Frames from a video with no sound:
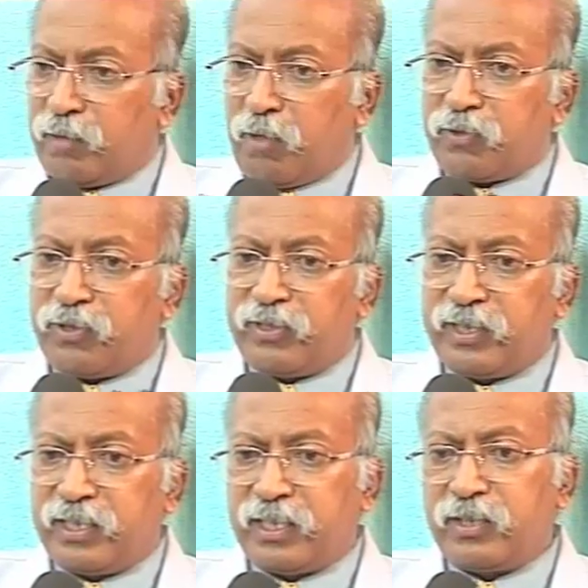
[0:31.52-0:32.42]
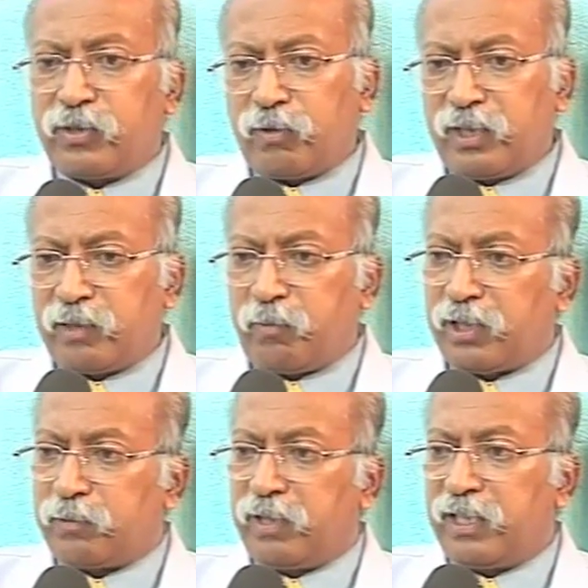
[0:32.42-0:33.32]
is a monsoon season, so there's a
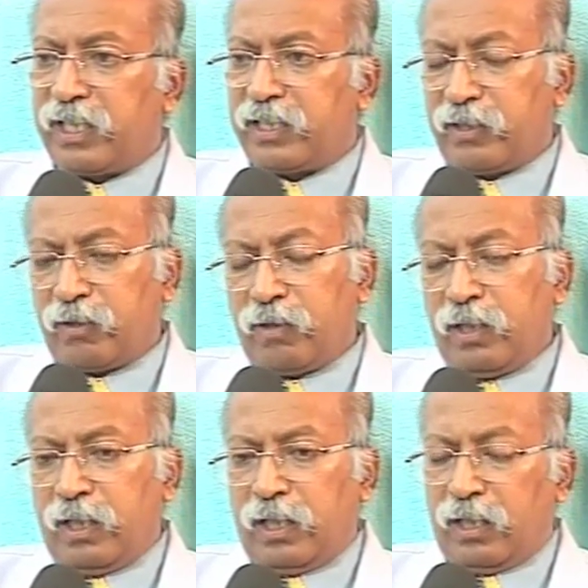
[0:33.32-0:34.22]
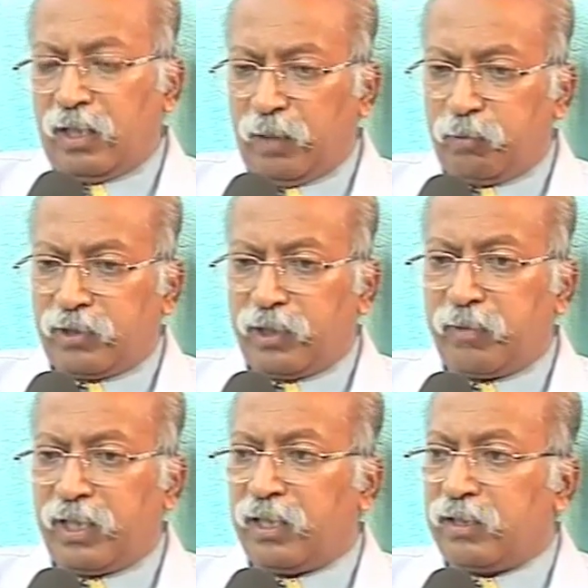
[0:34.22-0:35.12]
possibility that,
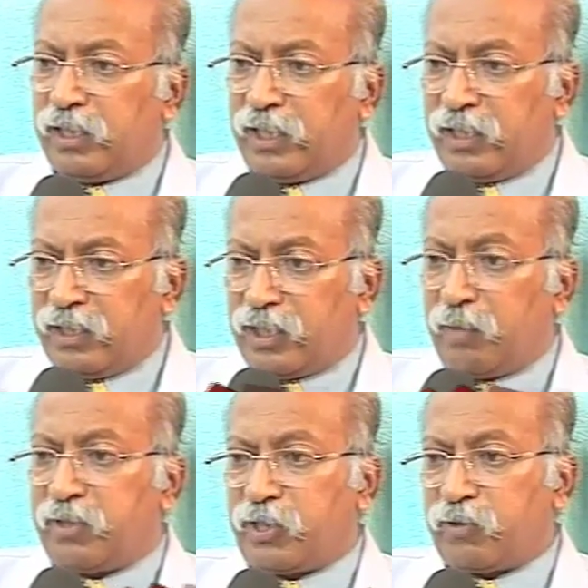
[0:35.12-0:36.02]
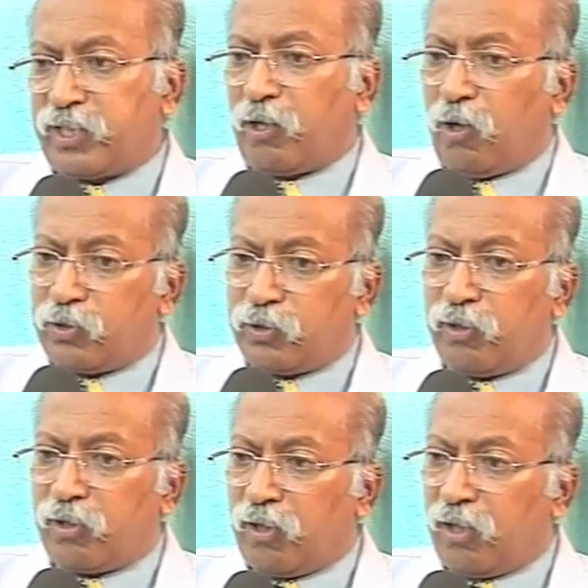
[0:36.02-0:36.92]
hypothermia, the temperature outside also